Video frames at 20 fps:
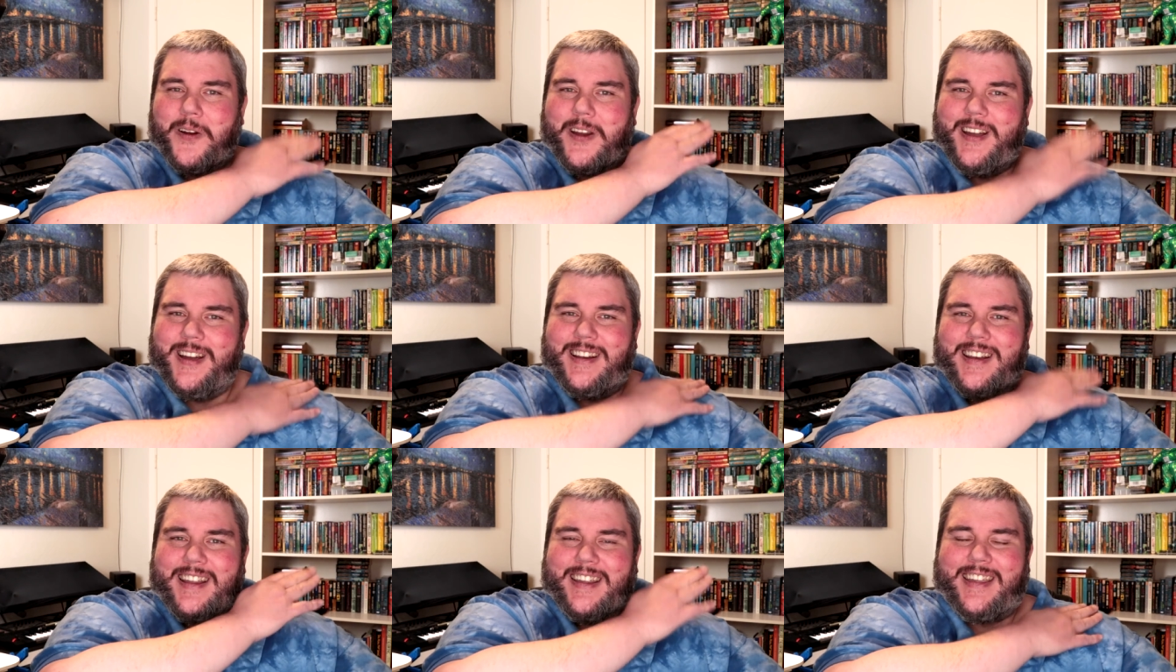you're
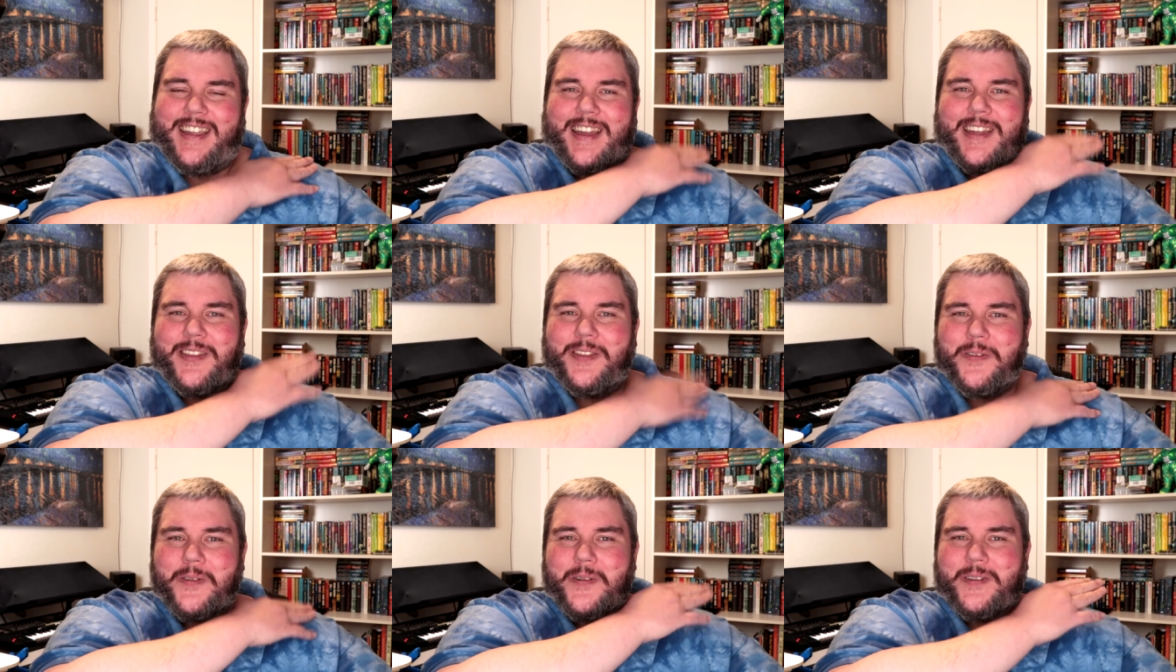going to
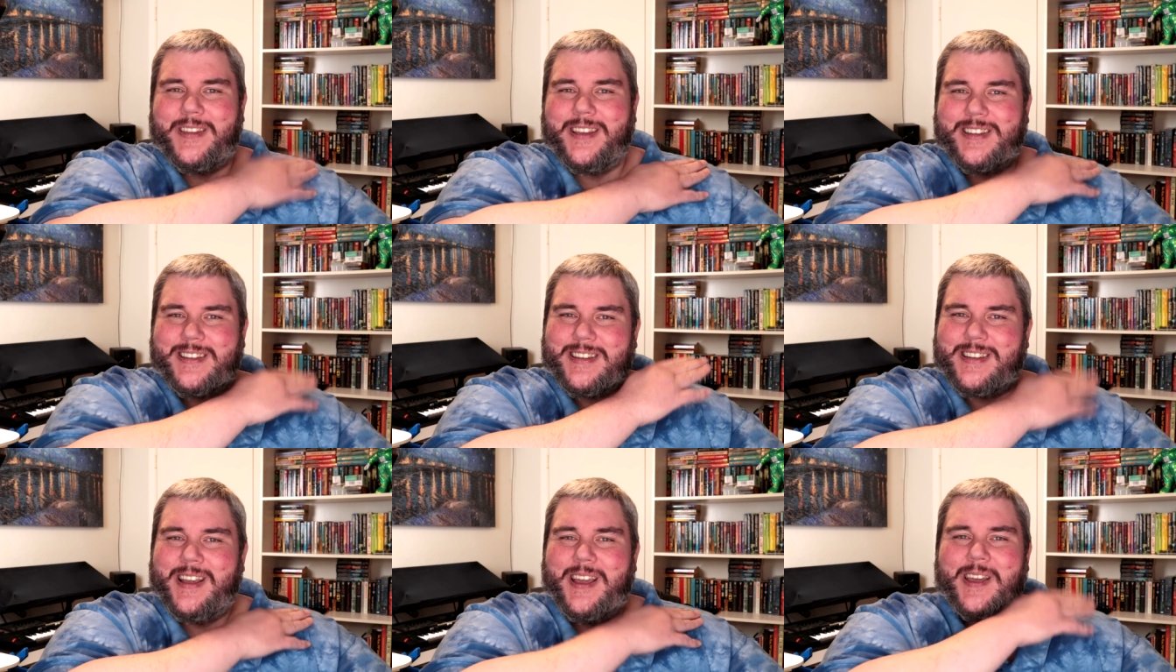get through
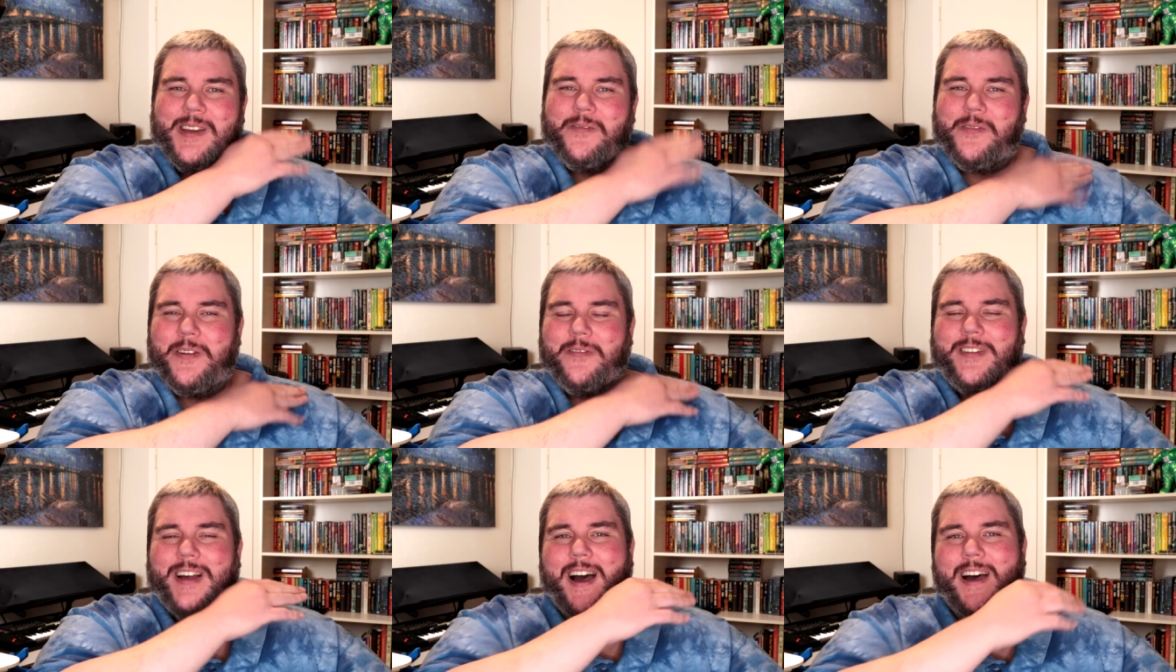this.
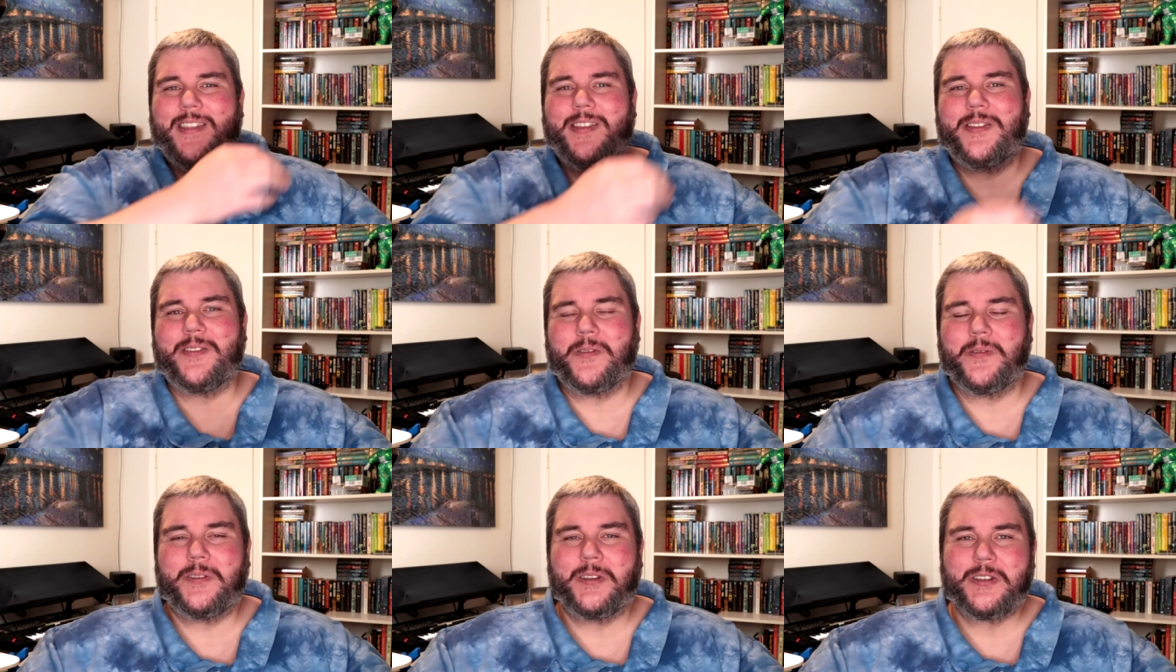We've gotten
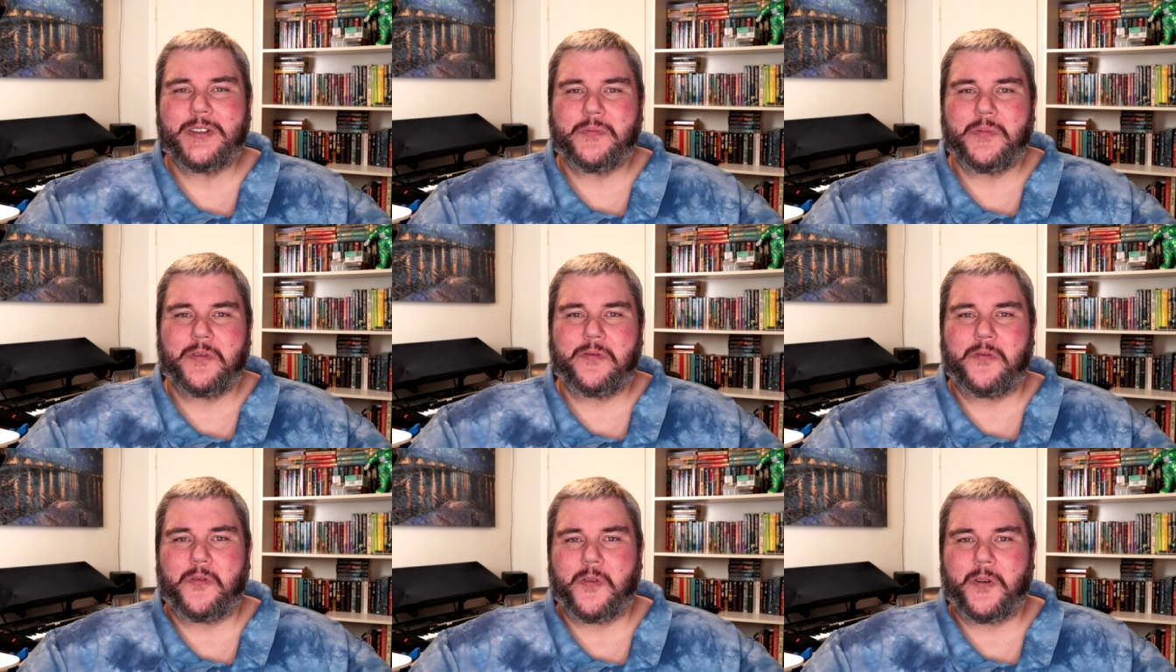through this
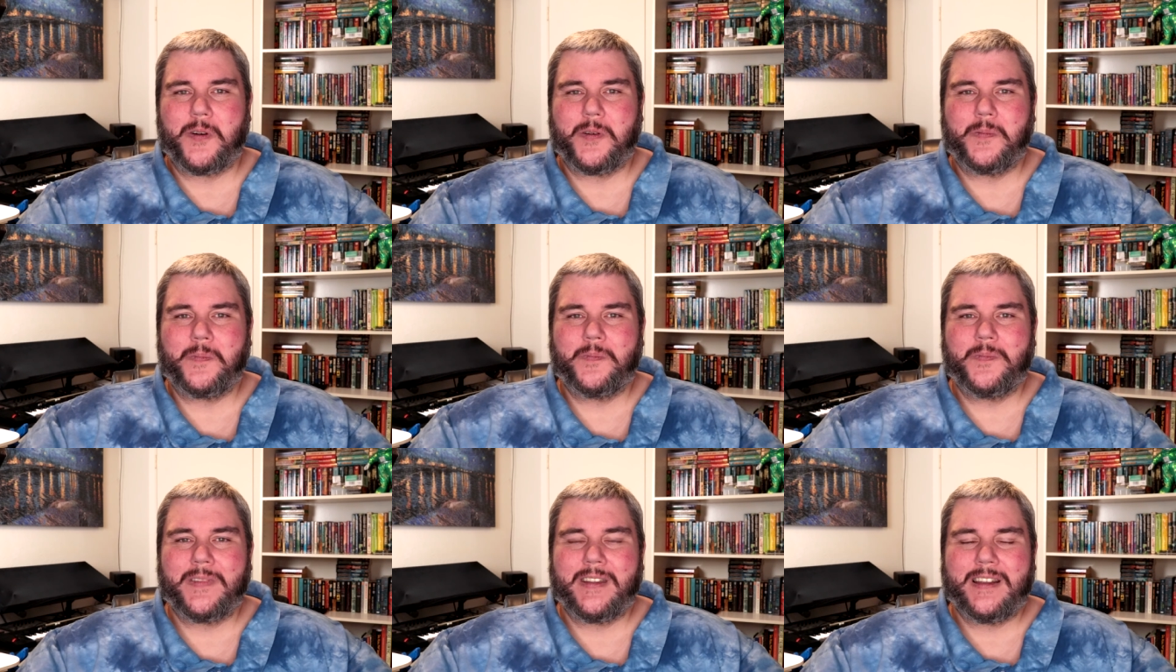before.